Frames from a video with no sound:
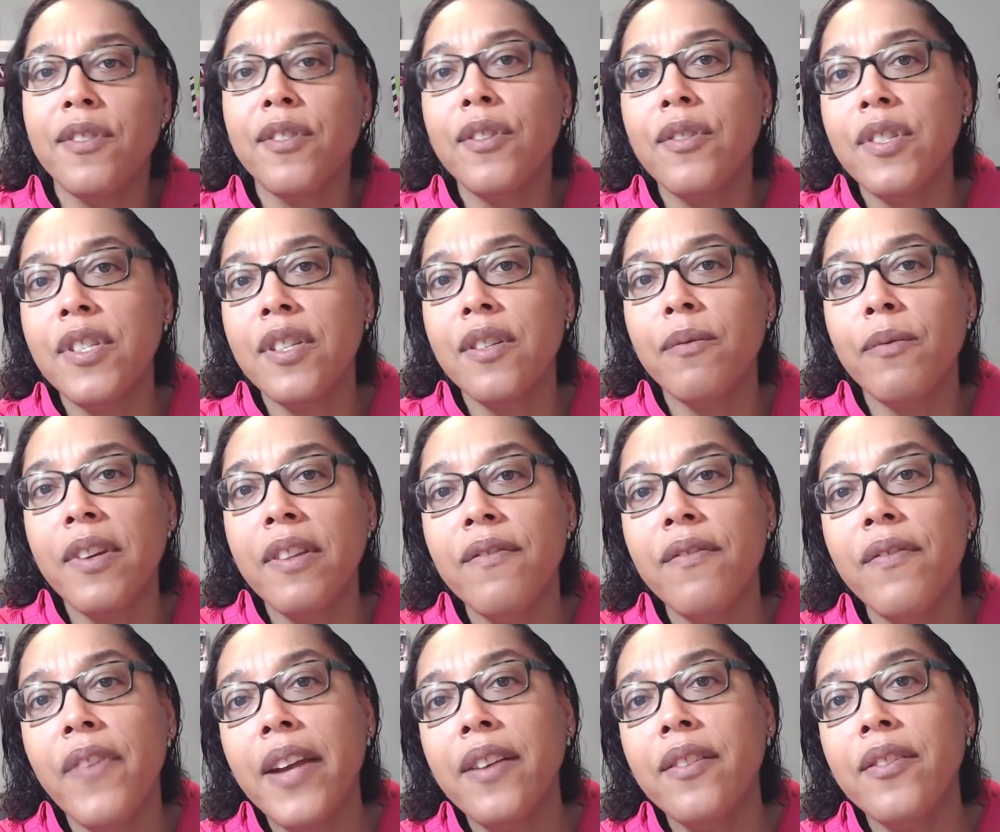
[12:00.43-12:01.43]
you deal with
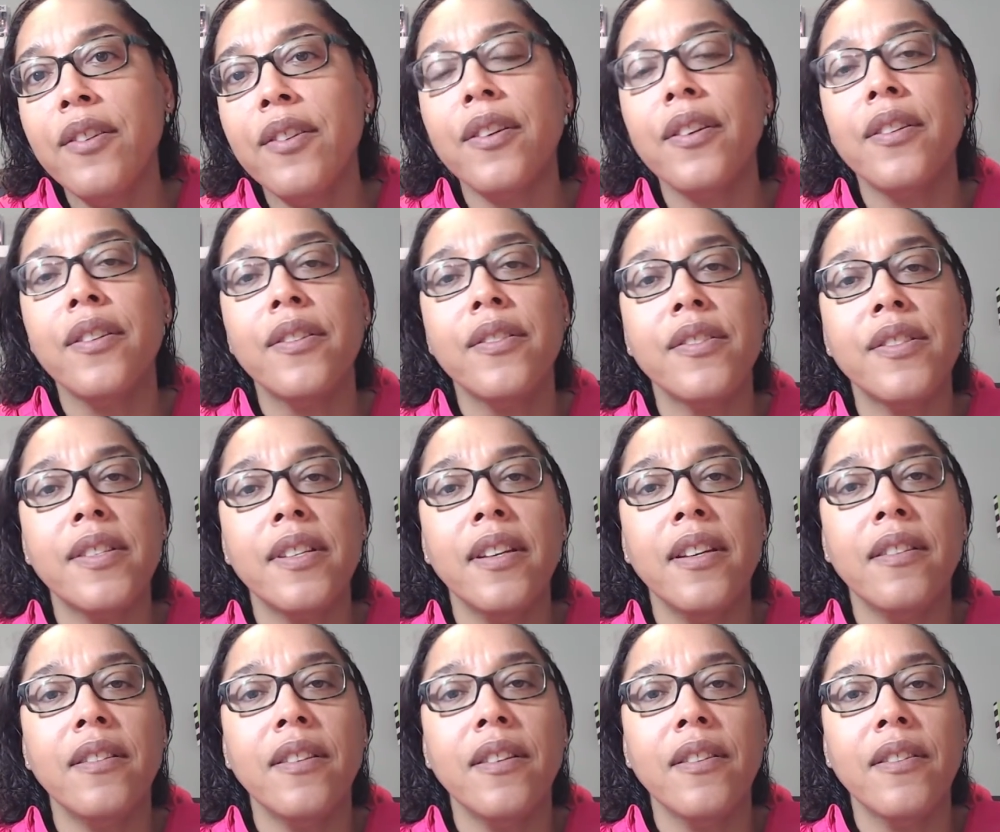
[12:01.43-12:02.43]
vendors
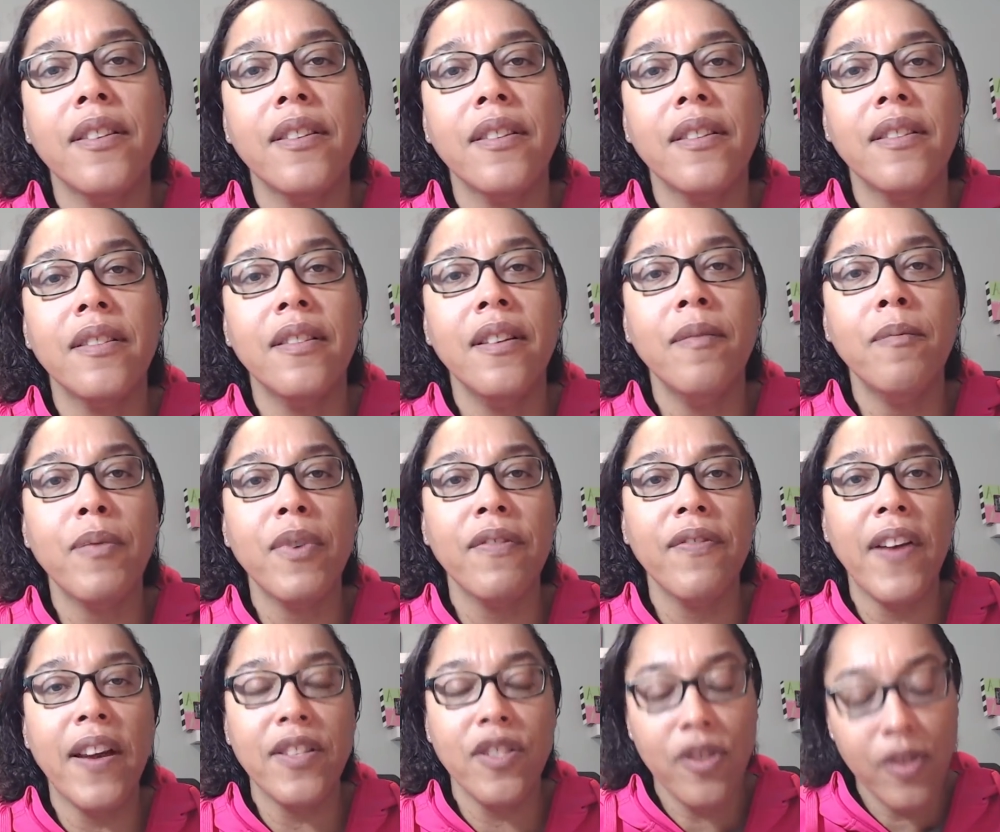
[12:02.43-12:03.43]
in your
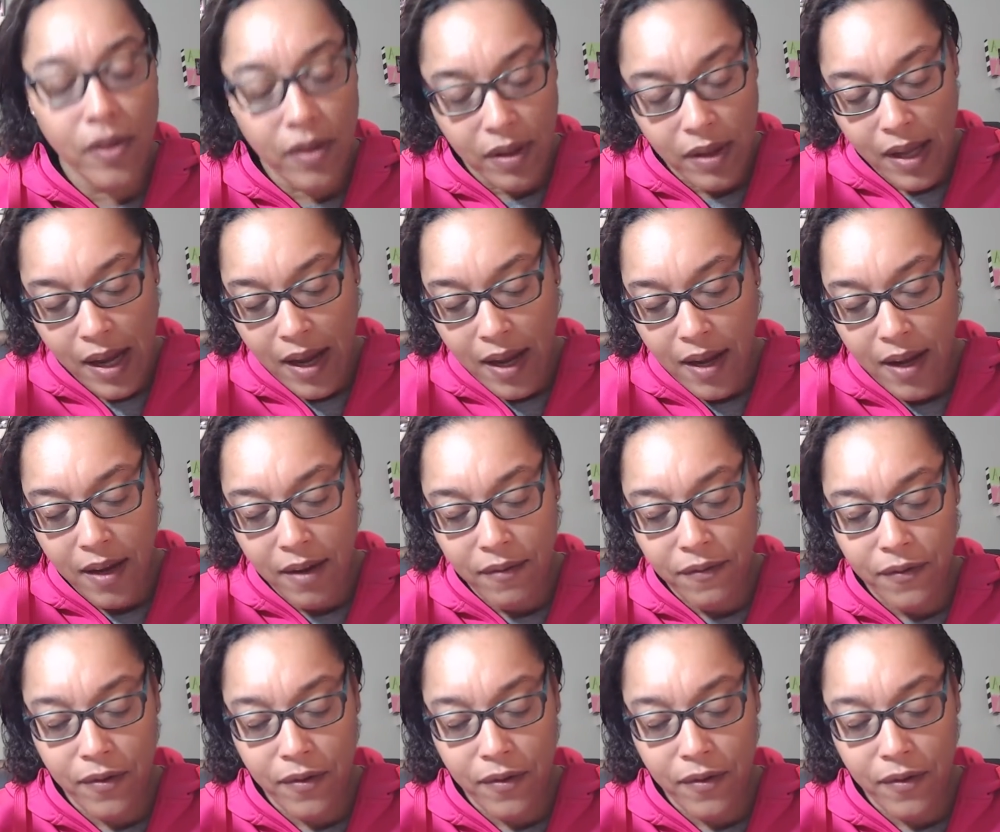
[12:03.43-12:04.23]
professional life,